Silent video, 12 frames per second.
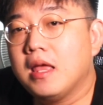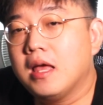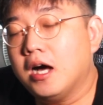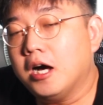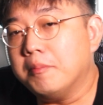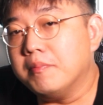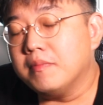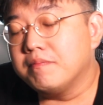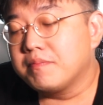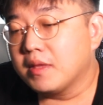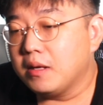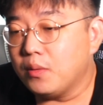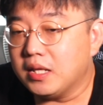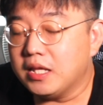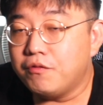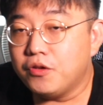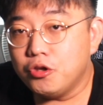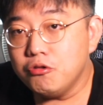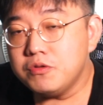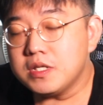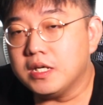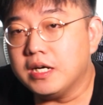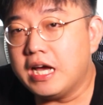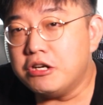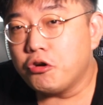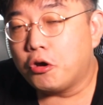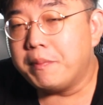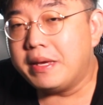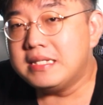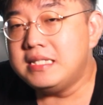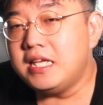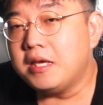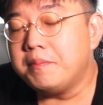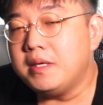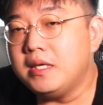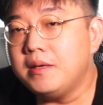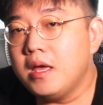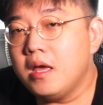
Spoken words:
Well, if you use Android-based DAP,